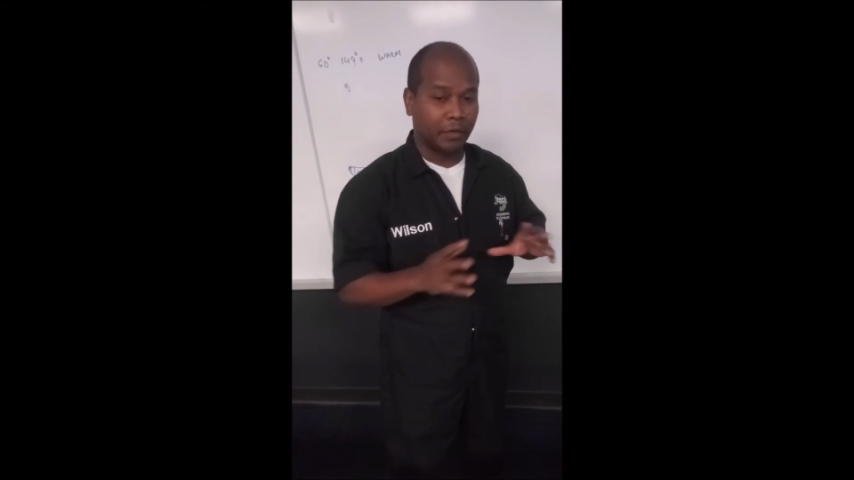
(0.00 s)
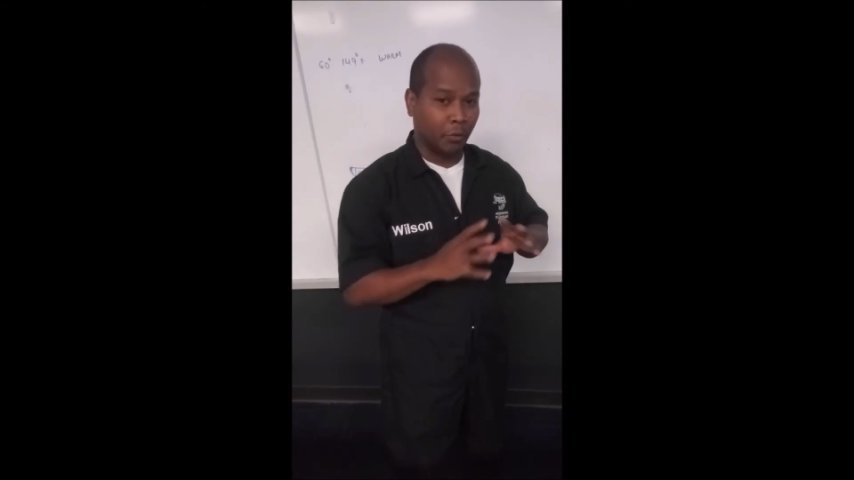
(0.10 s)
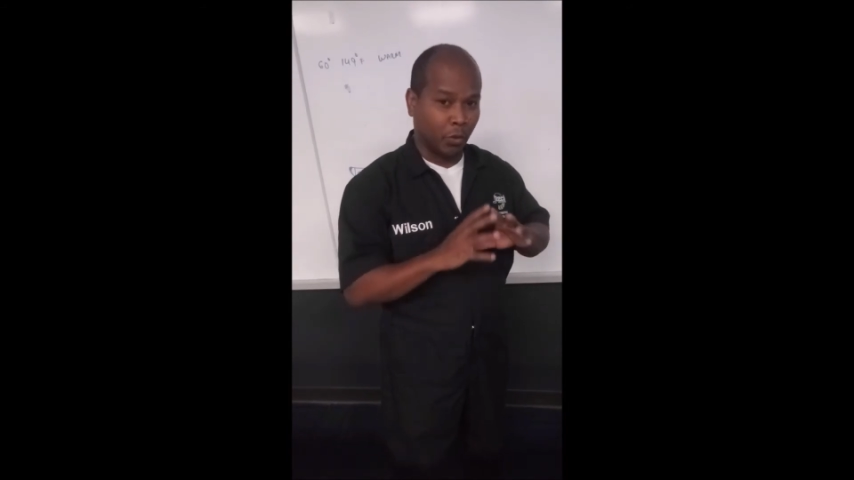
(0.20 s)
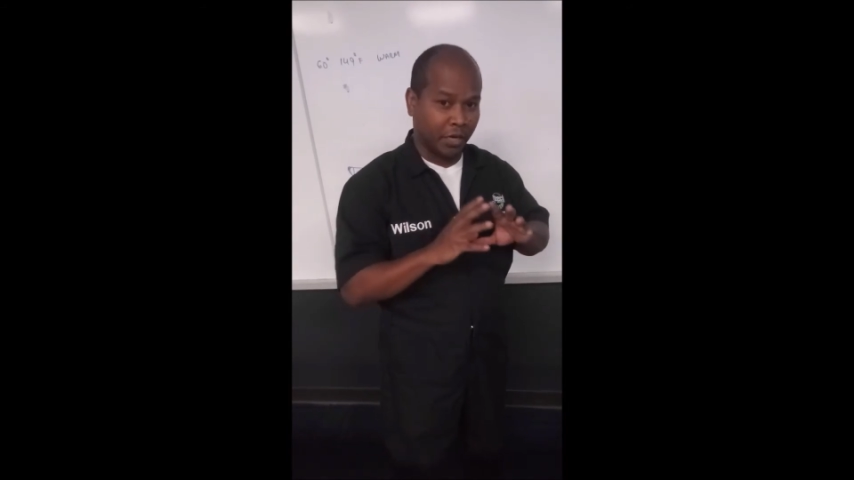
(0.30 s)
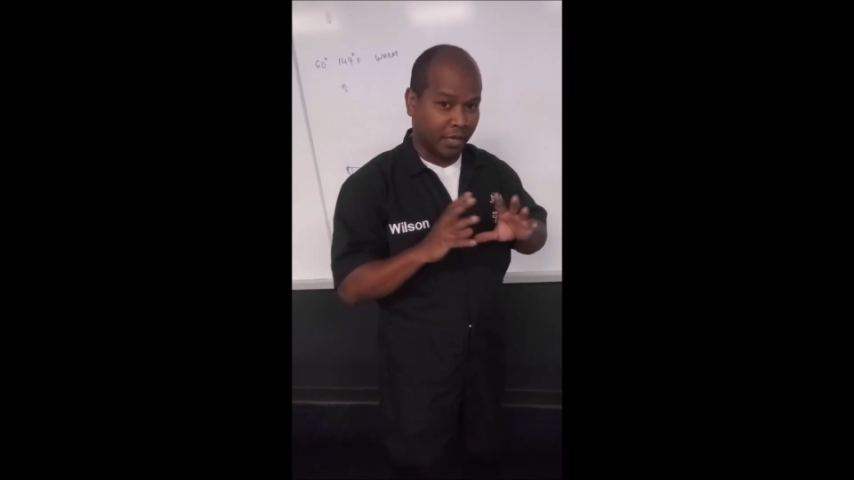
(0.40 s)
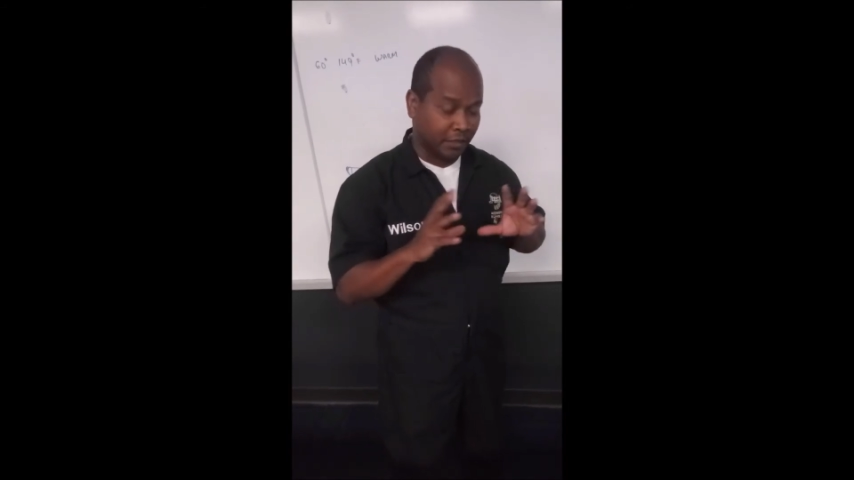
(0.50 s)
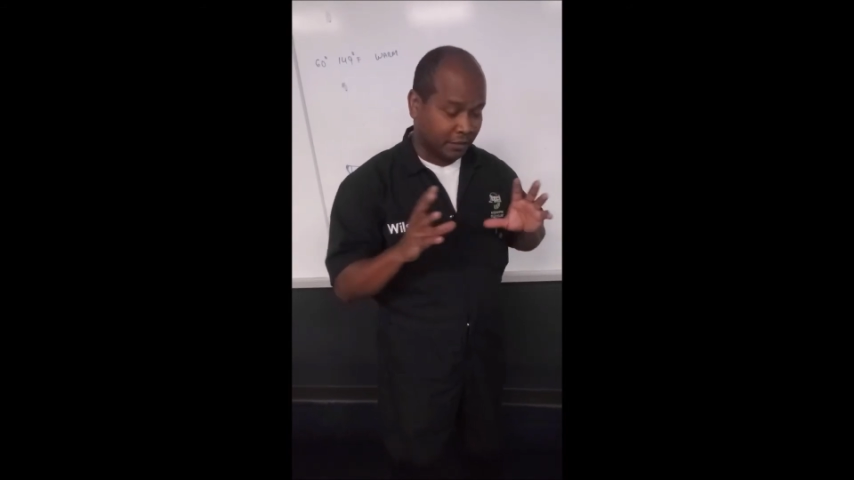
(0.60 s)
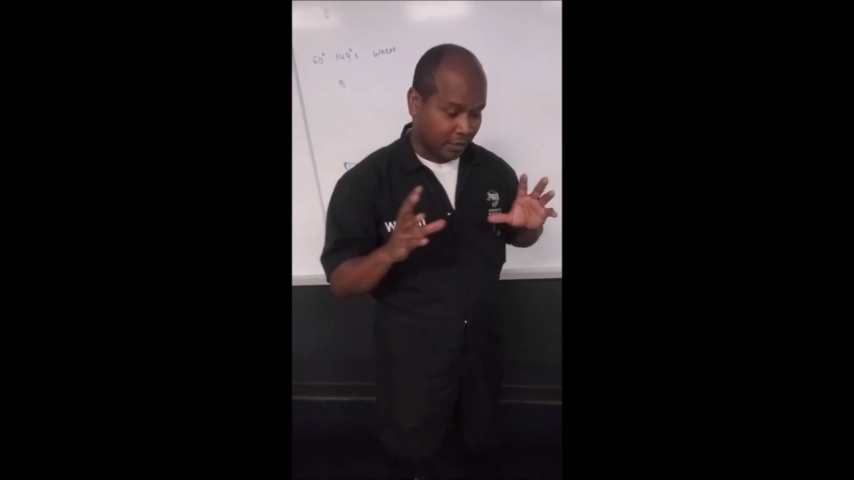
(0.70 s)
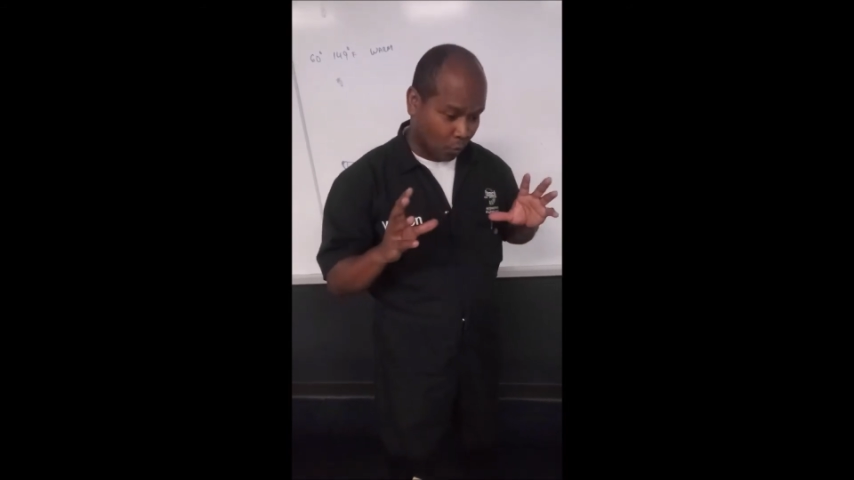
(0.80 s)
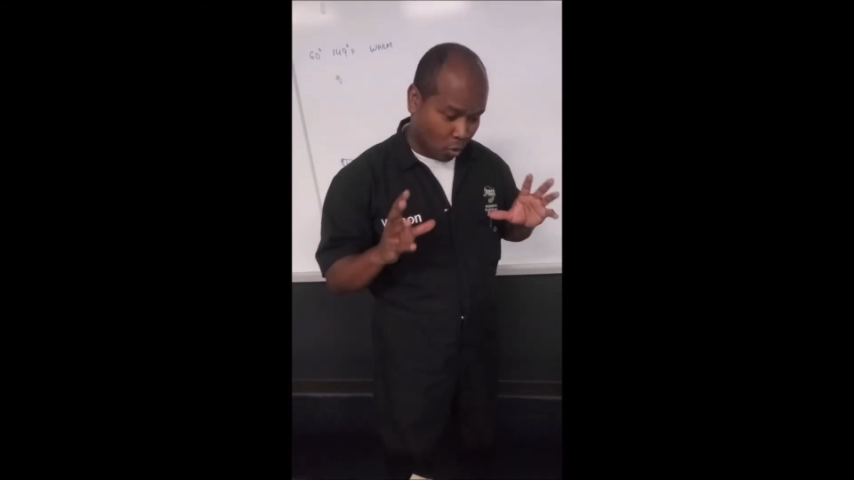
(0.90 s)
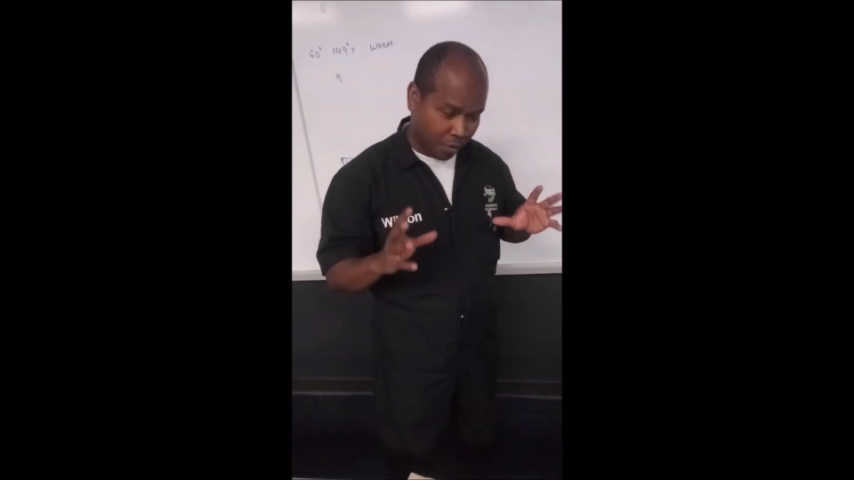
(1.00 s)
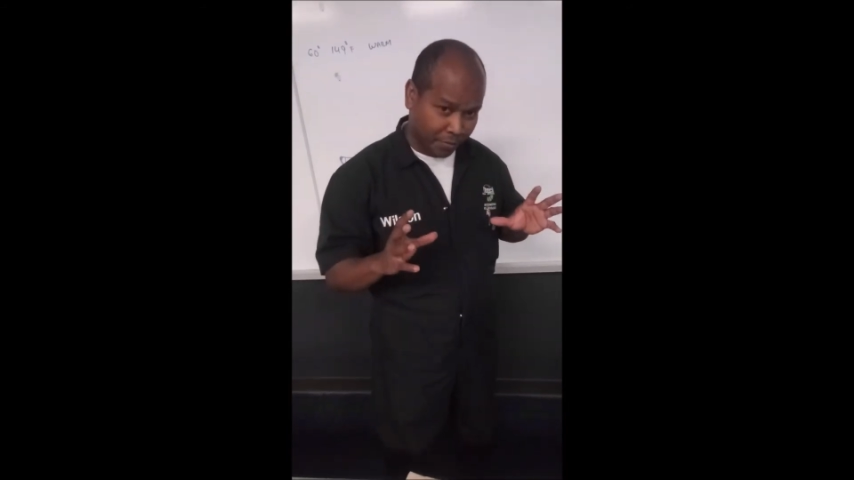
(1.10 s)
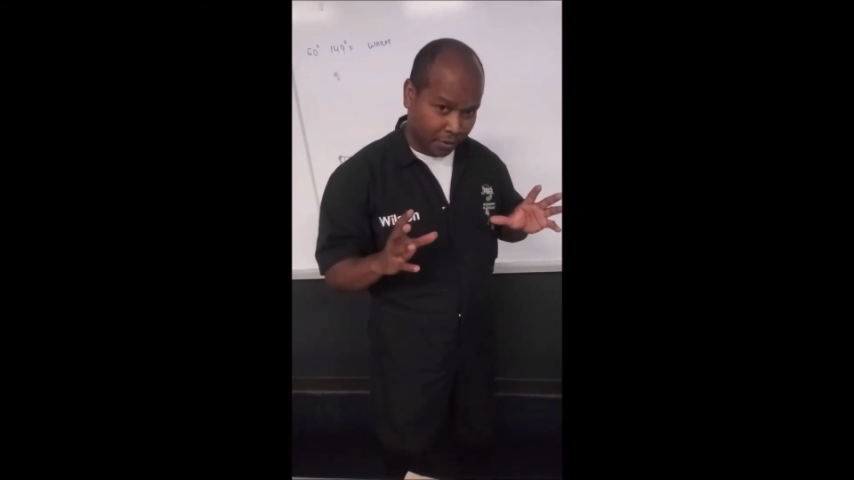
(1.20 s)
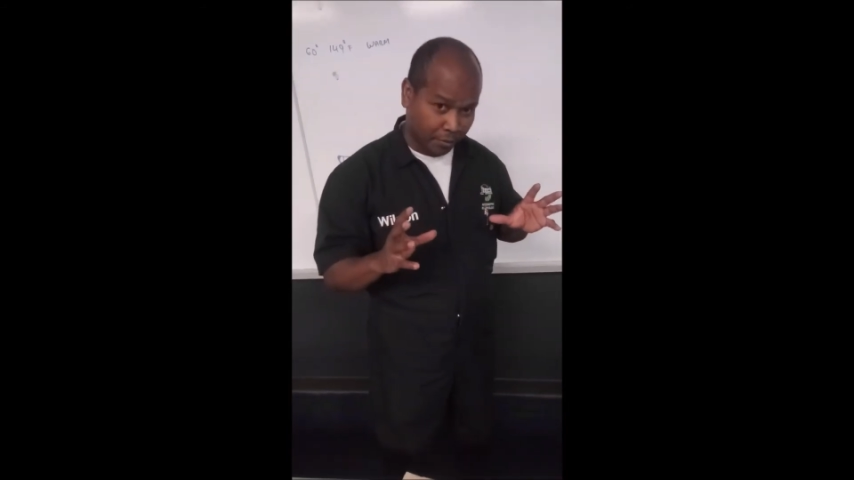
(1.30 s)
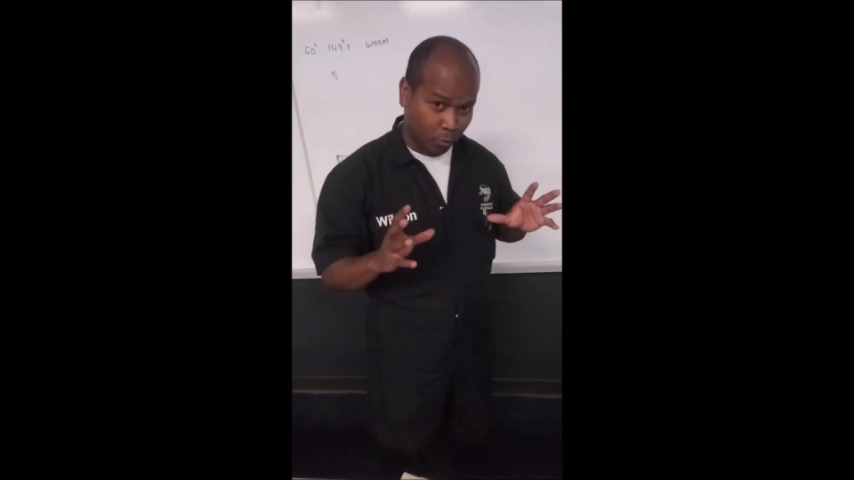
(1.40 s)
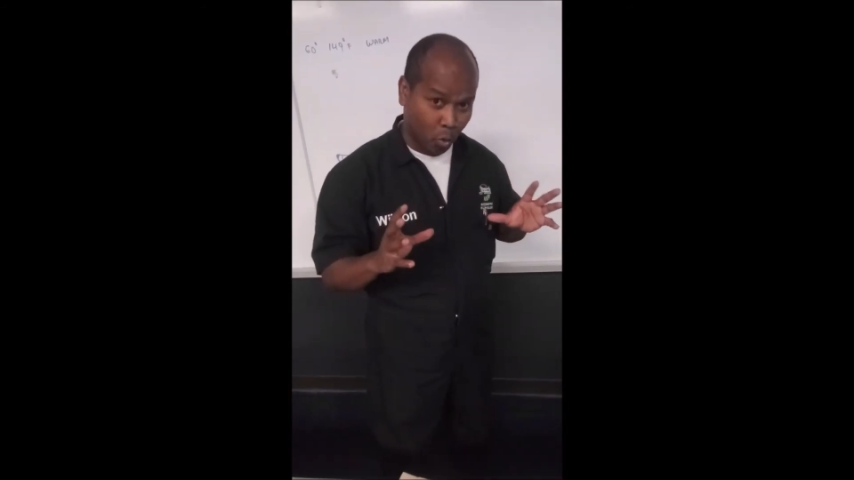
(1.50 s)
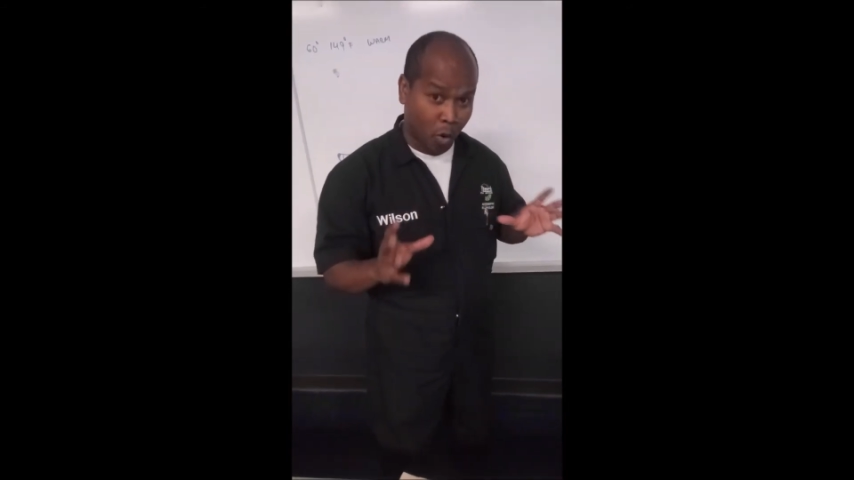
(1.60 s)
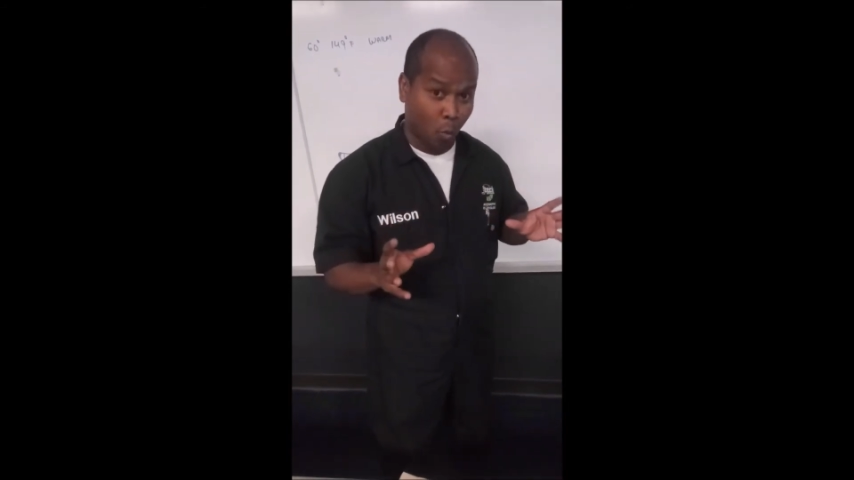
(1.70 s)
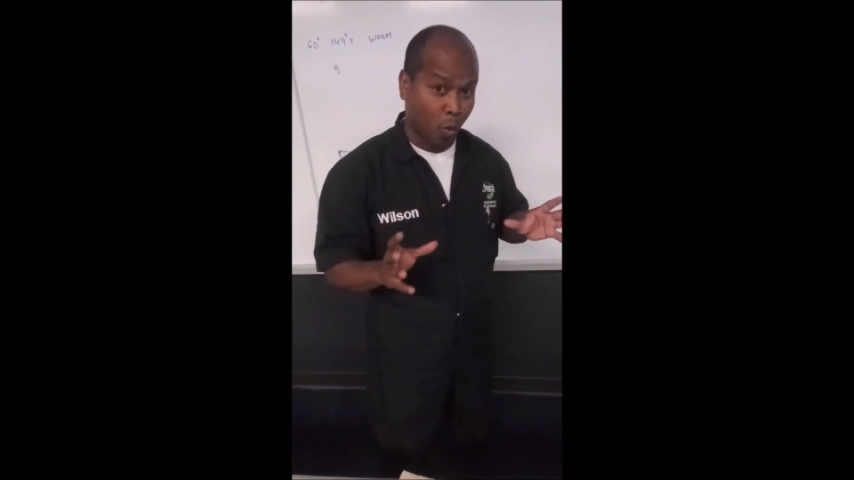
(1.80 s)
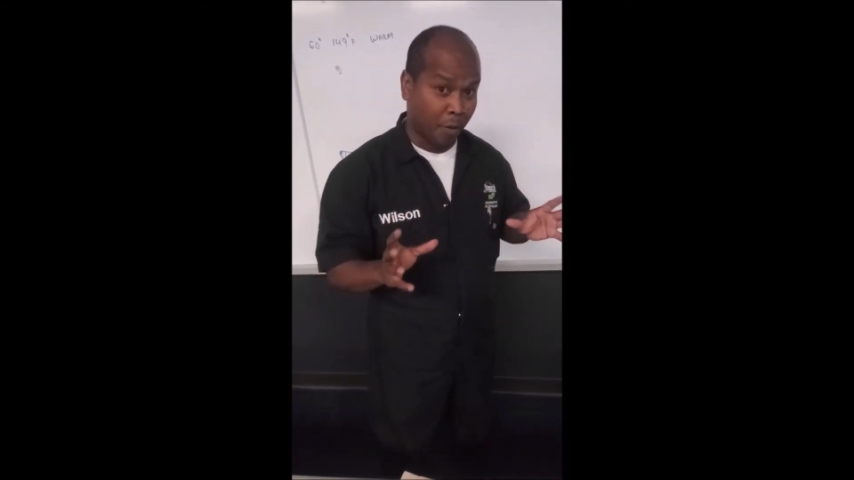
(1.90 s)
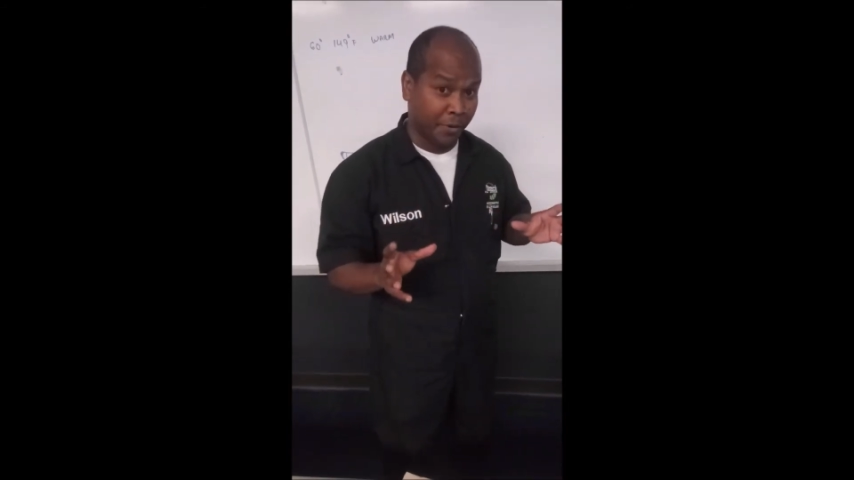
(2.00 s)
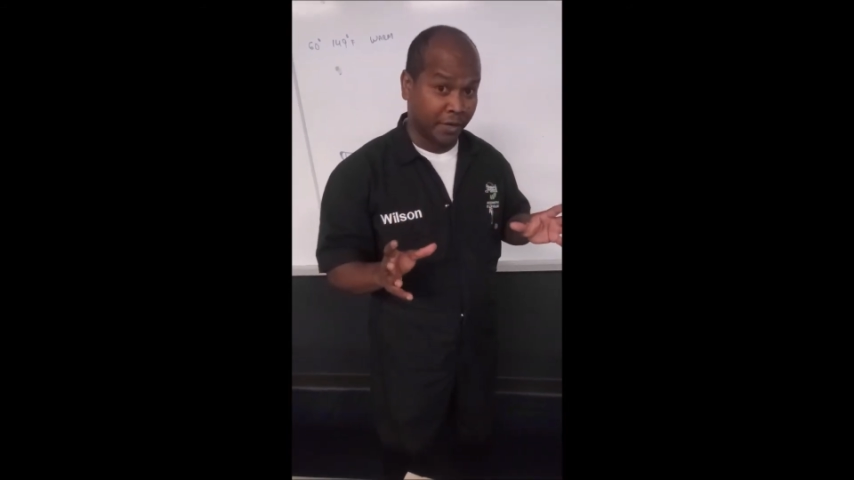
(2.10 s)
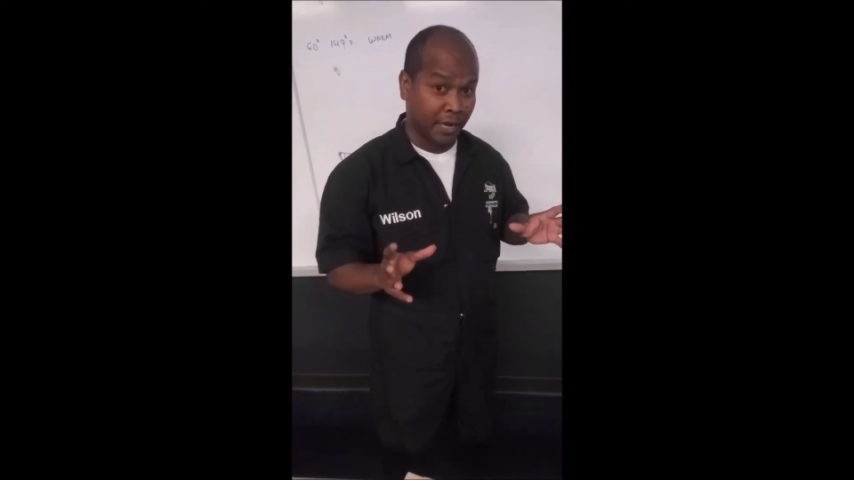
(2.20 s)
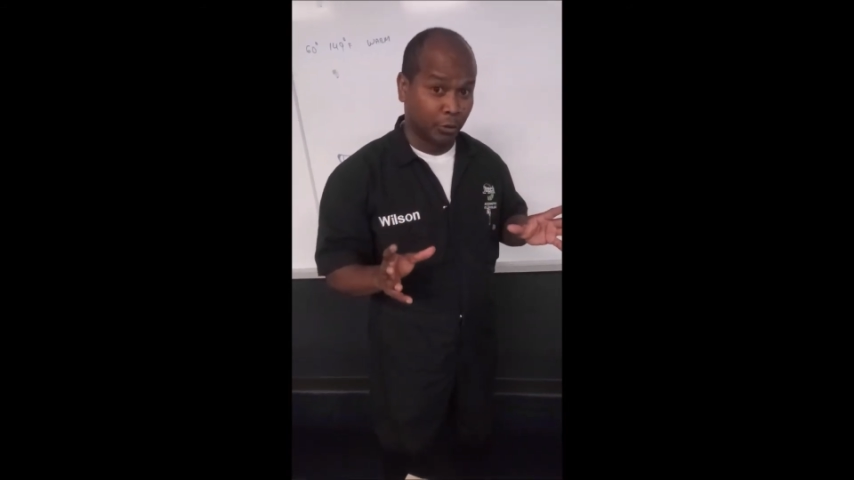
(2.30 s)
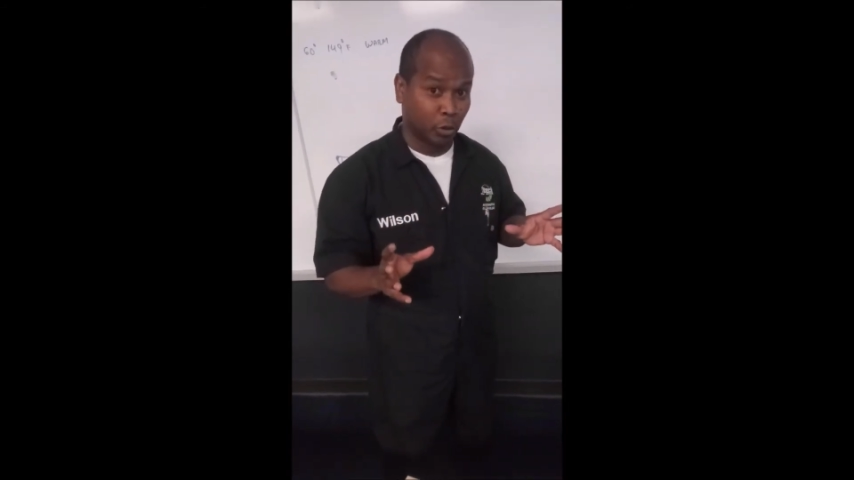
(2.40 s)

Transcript: and when it gets done warming down